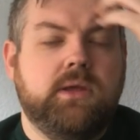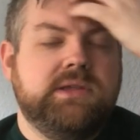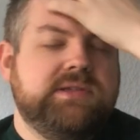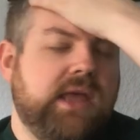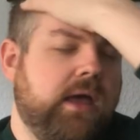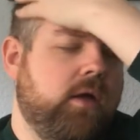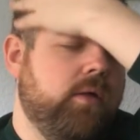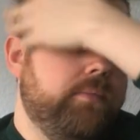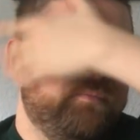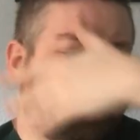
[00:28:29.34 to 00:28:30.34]

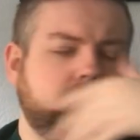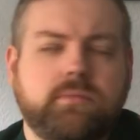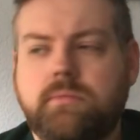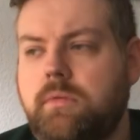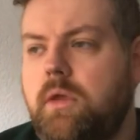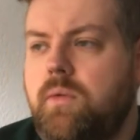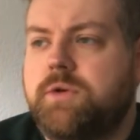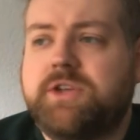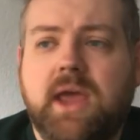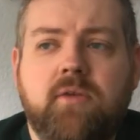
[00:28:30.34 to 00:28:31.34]
Sal,
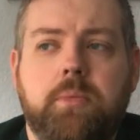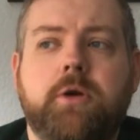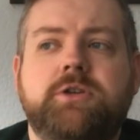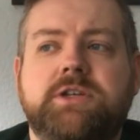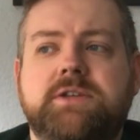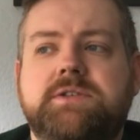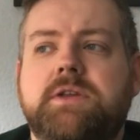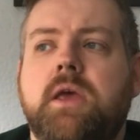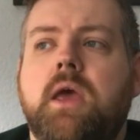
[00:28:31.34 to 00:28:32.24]
which I have purchased.